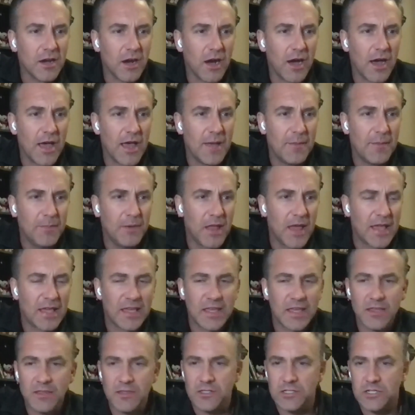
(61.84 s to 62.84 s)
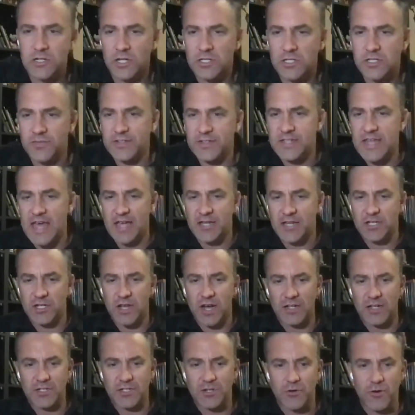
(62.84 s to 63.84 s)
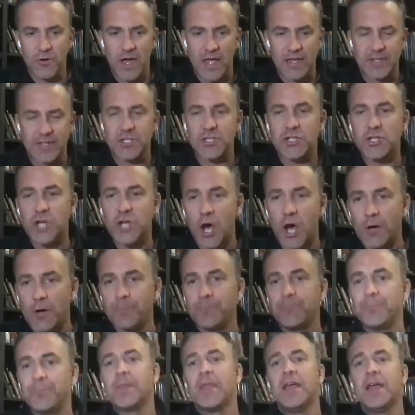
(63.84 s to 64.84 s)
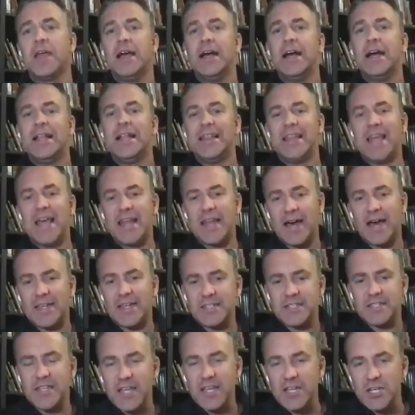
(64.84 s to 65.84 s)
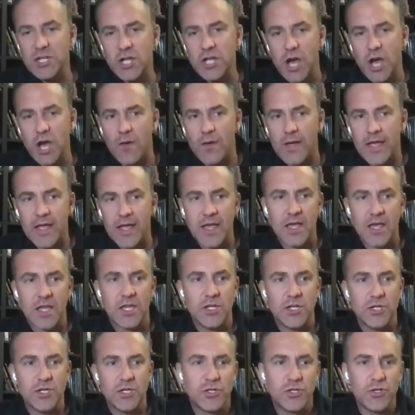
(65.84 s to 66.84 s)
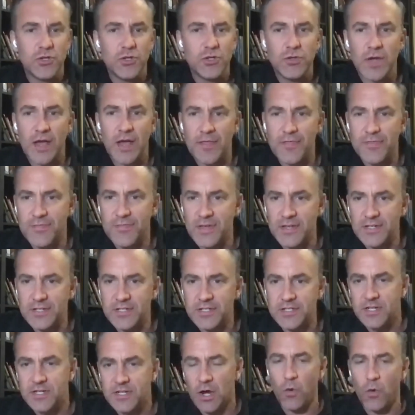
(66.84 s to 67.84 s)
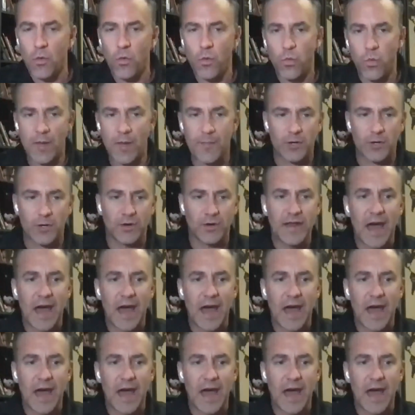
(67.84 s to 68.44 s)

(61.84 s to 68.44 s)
I am liking this. Lots of interaction. Guys, great. So, let us get going into this webinar.